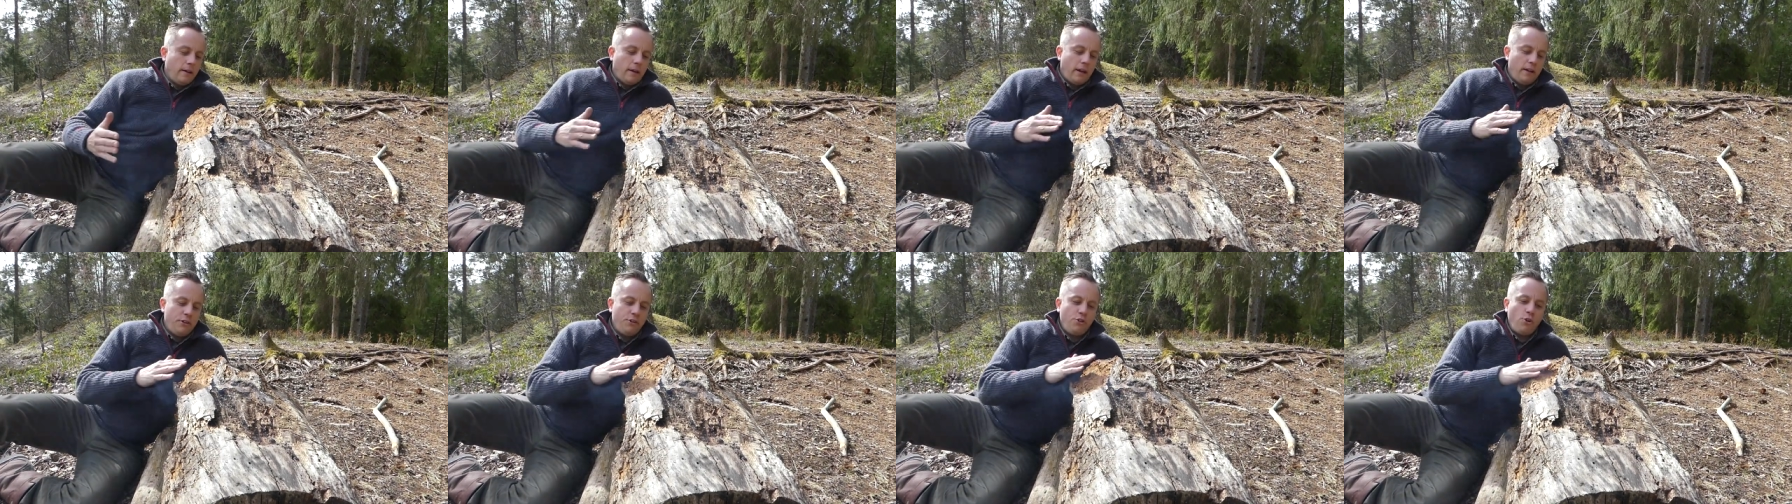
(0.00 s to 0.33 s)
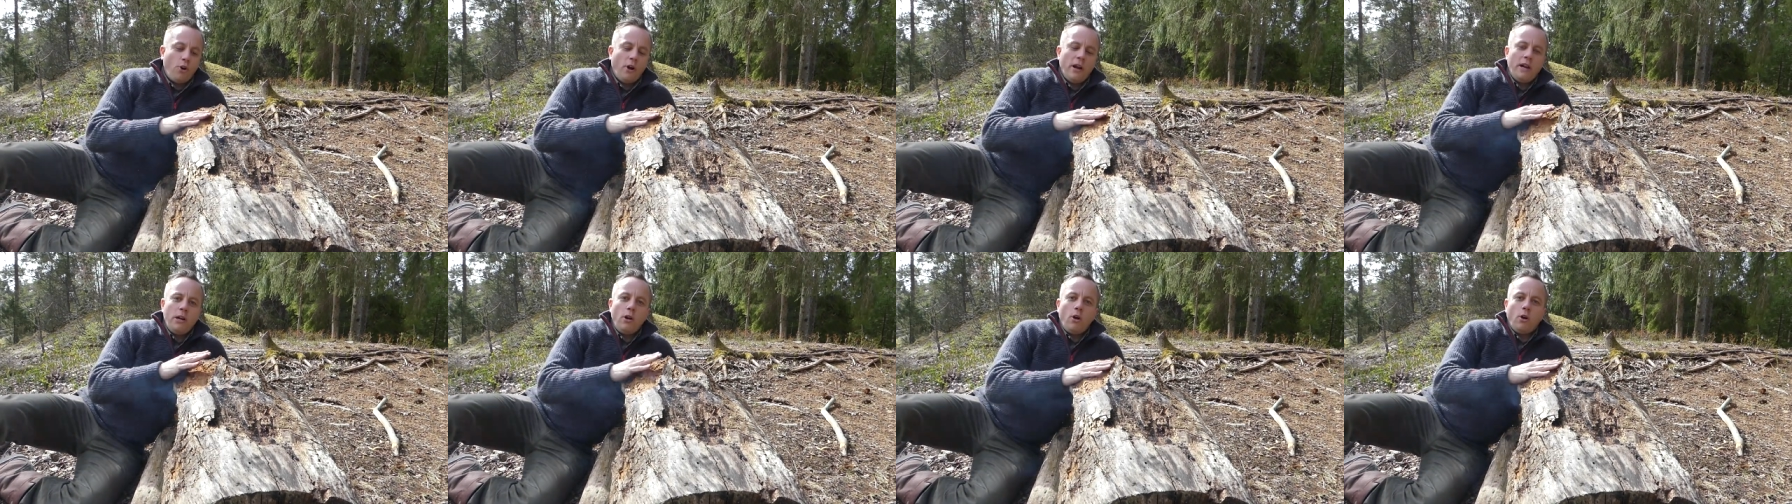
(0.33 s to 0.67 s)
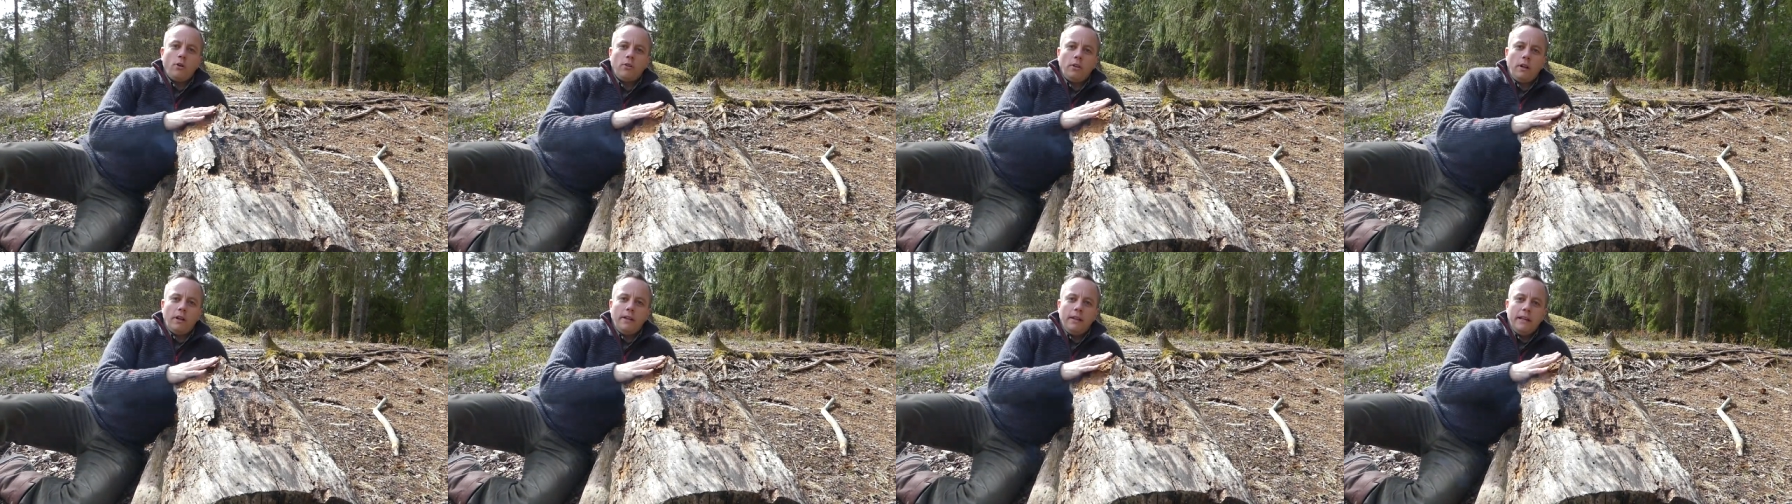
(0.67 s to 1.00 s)
a giant log
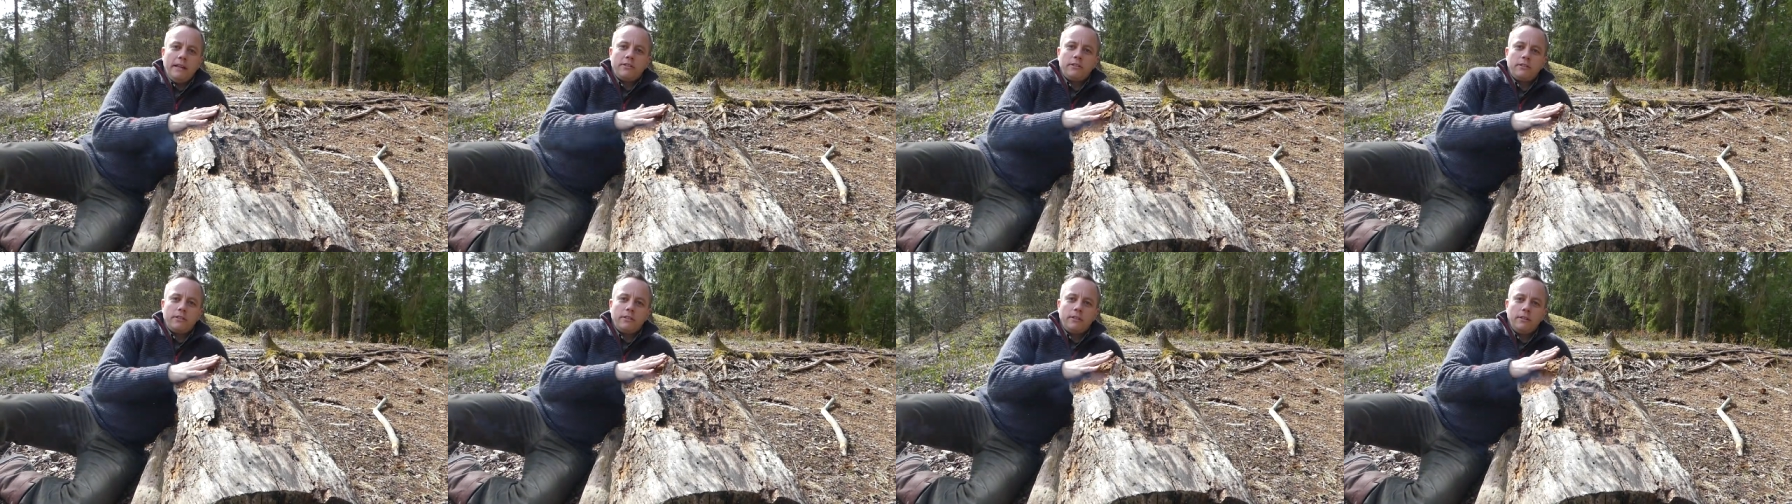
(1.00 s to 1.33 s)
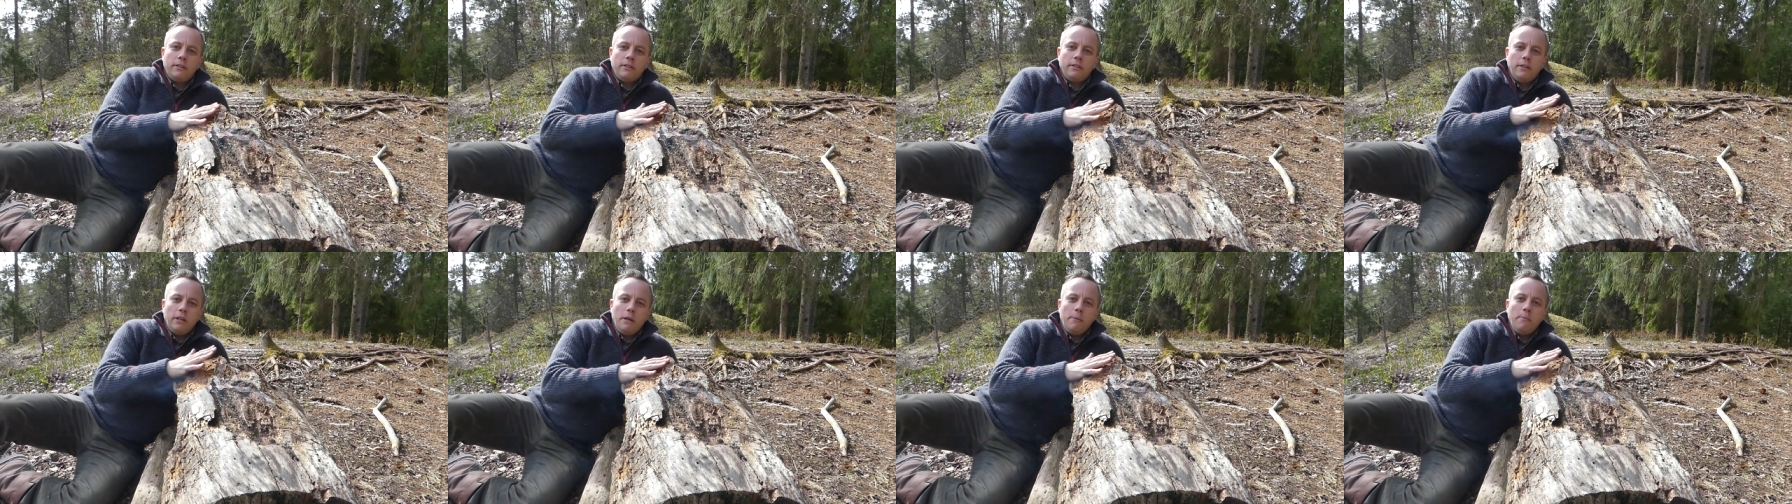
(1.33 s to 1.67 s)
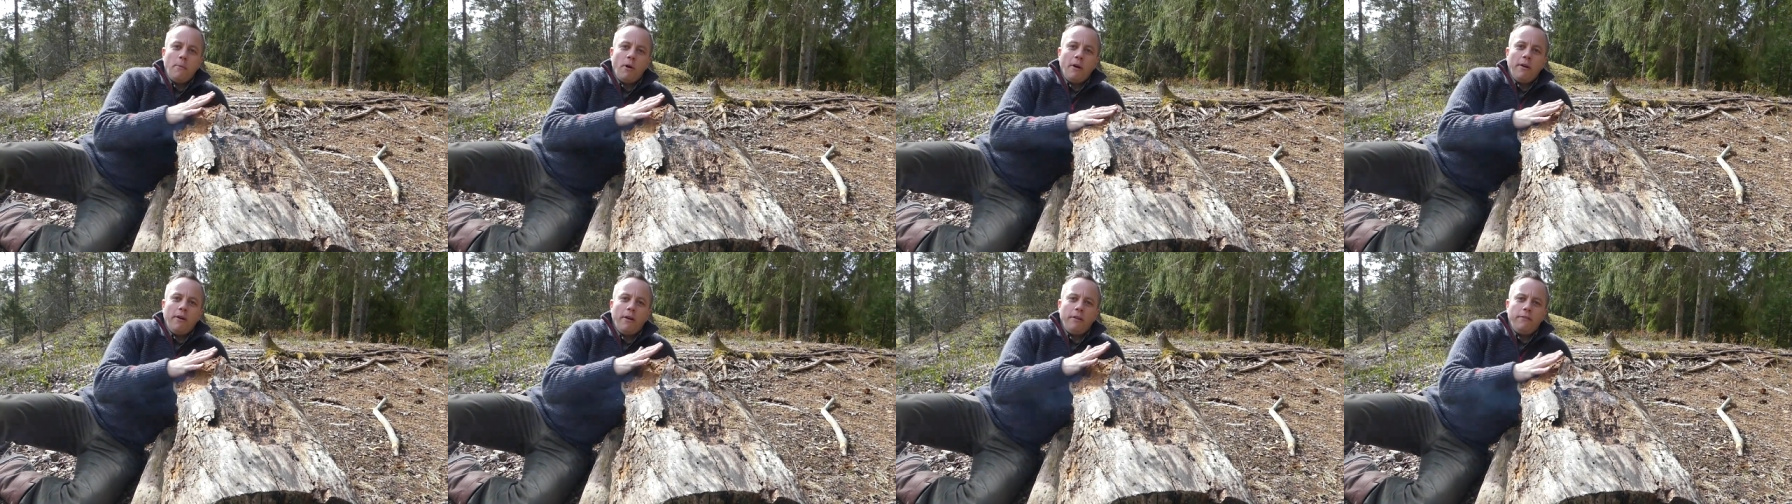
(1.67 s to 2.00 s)
like this that you
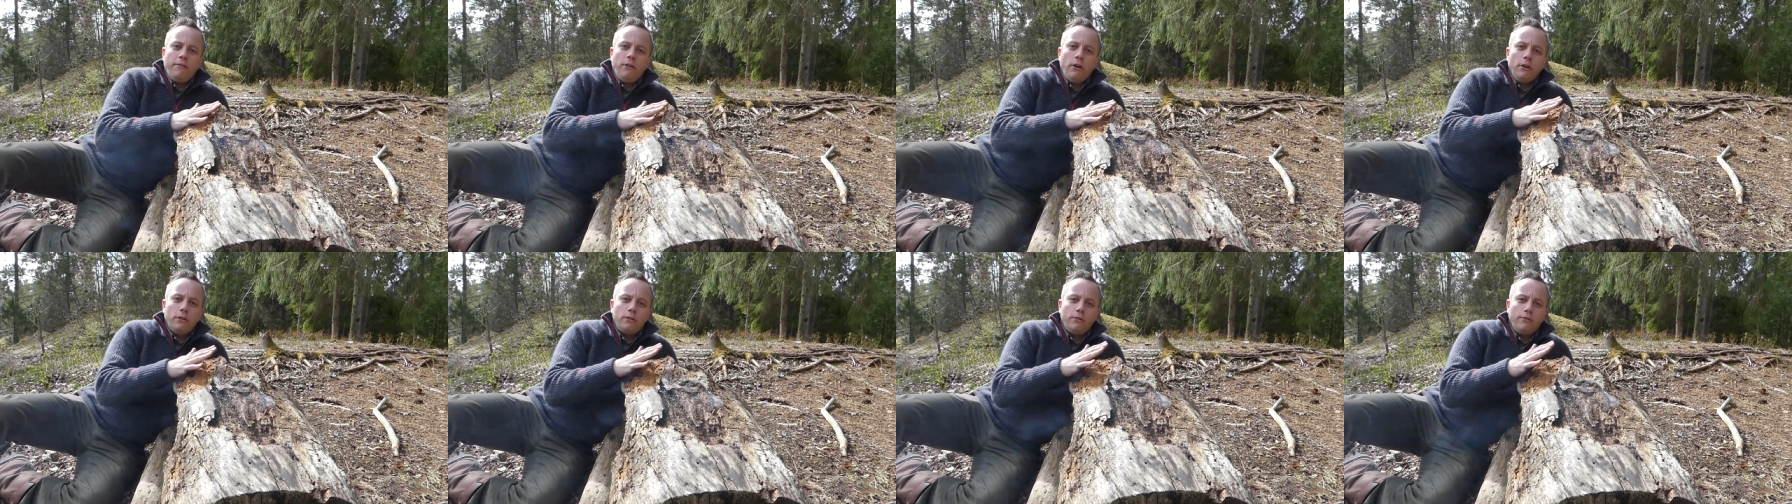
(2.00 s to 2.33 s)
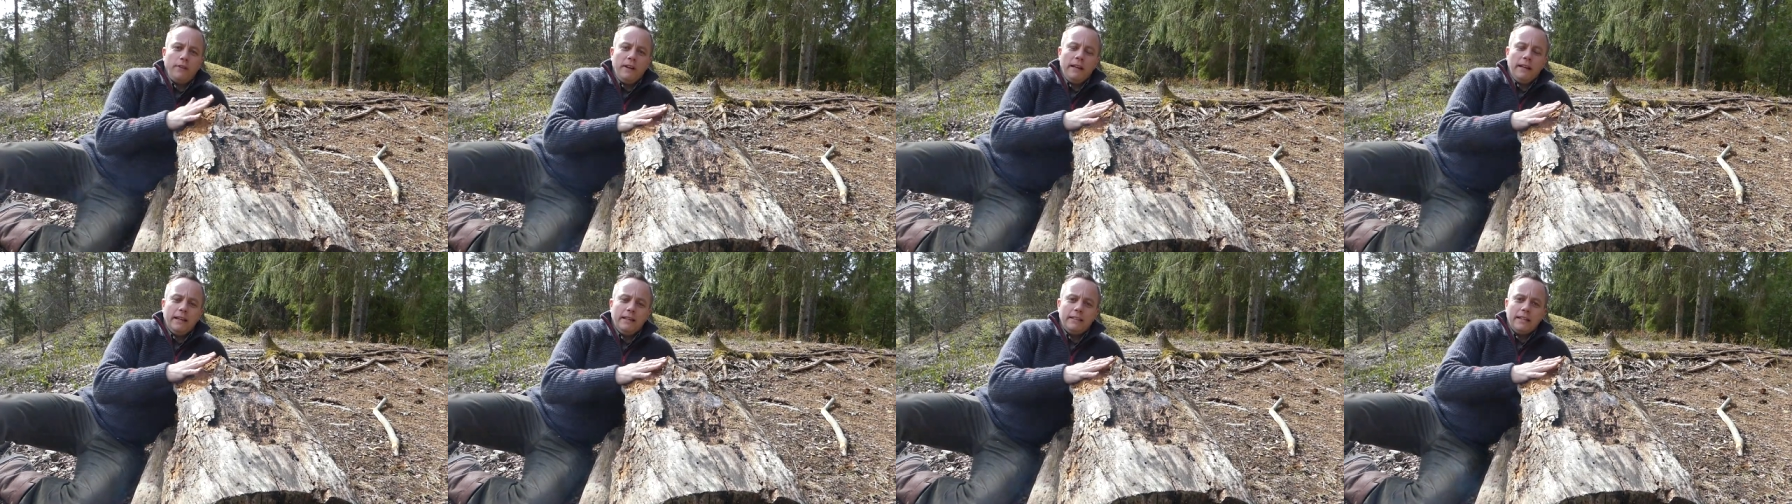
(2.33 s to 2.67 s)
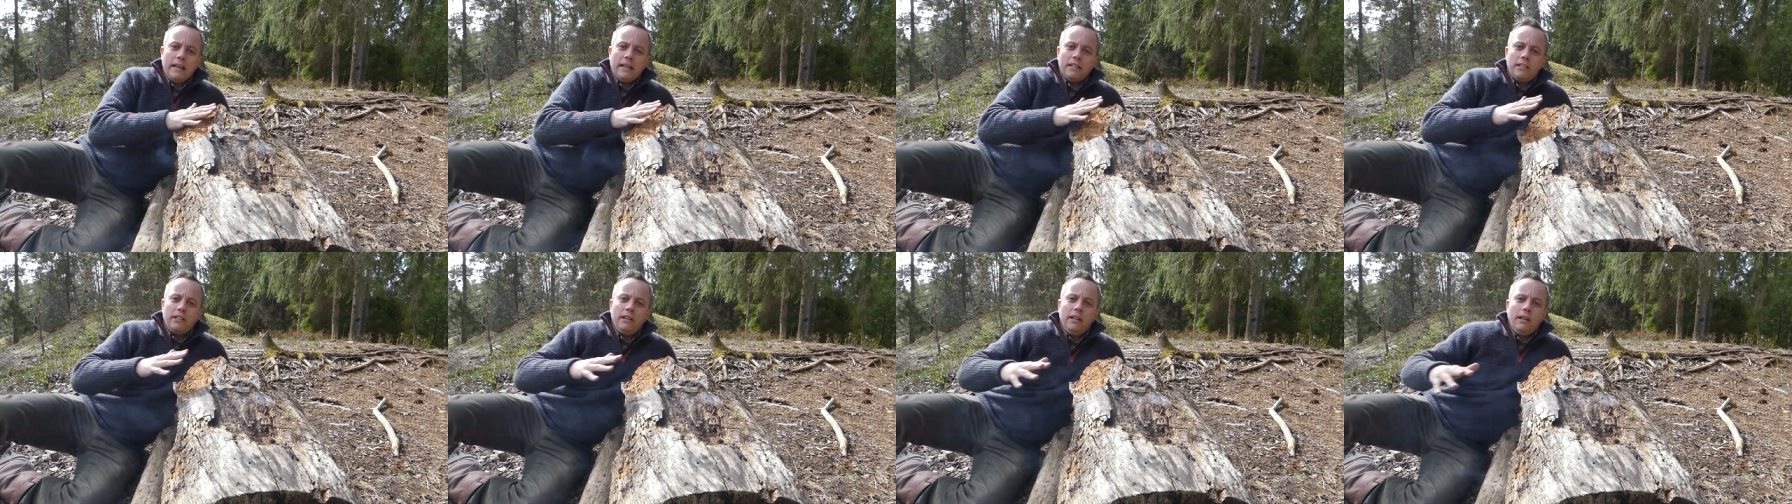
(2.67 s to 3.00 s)
might not first think is
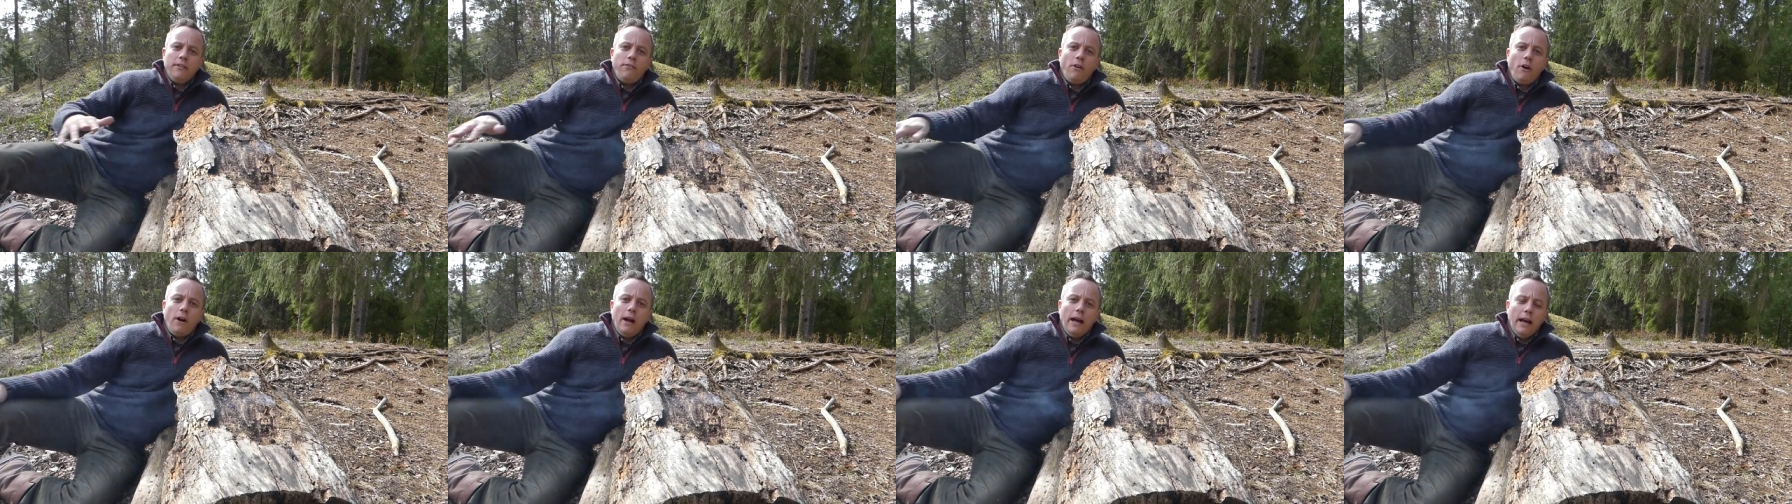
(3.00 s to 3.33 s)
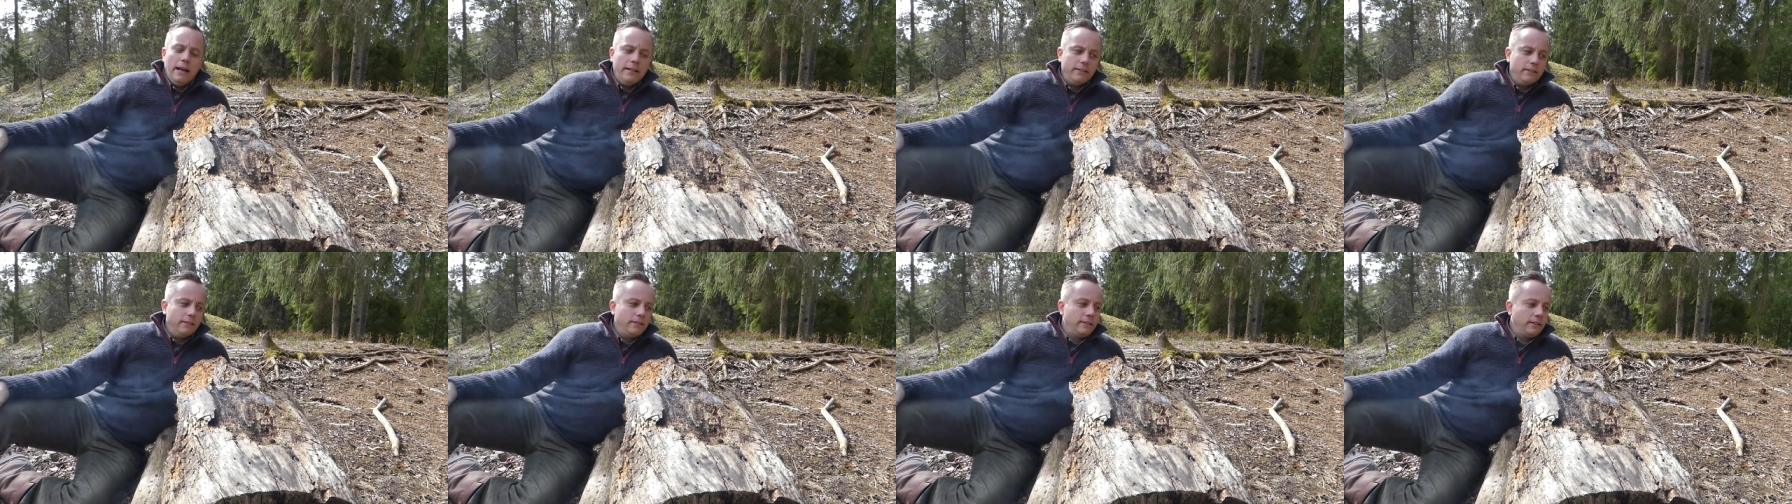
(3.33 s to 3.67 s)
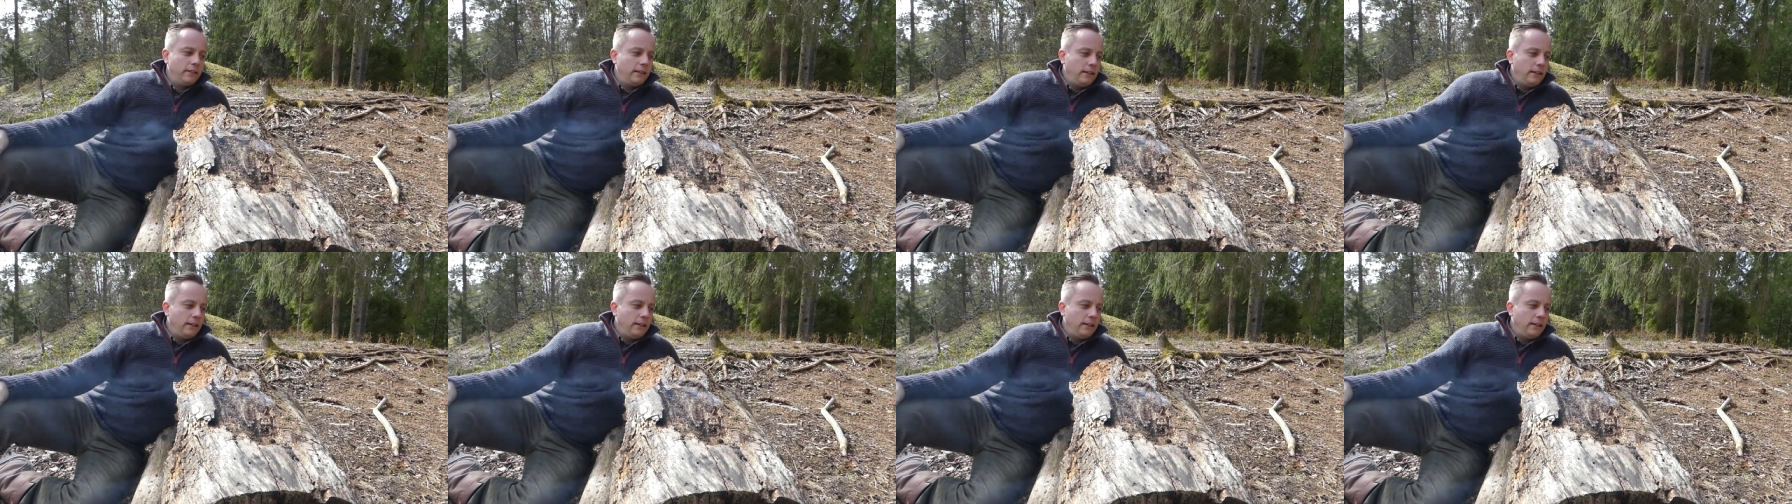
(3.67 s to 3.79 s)
actually a fire hazard,